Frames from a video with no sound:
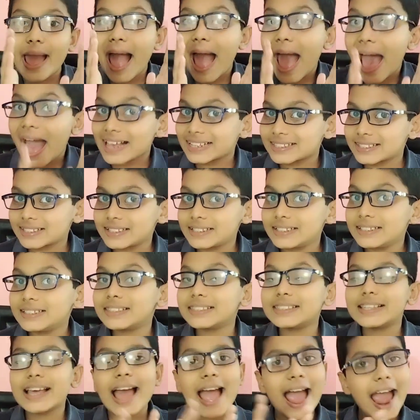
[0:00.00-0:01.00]
acids
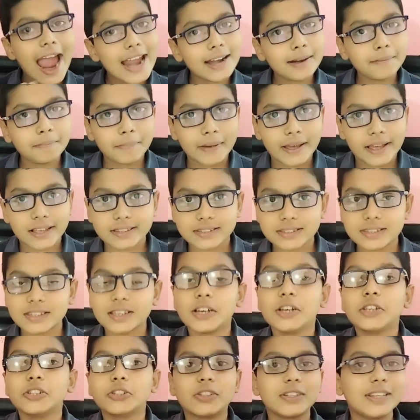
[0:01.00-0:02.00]
and base.
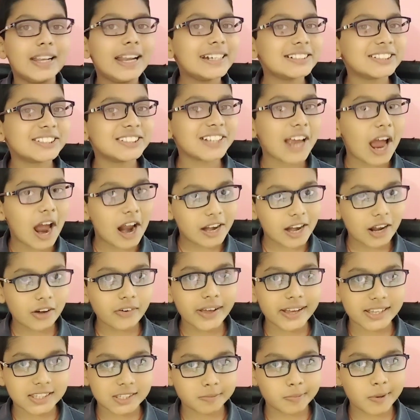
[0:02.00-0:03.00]
So let's start our
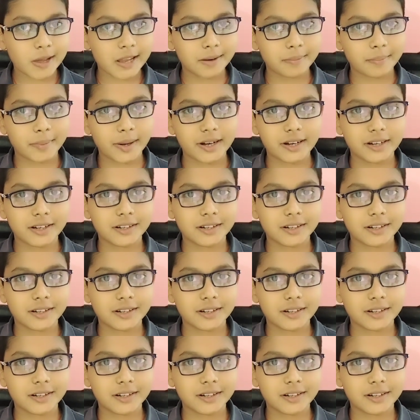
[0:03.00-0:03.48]
experiment.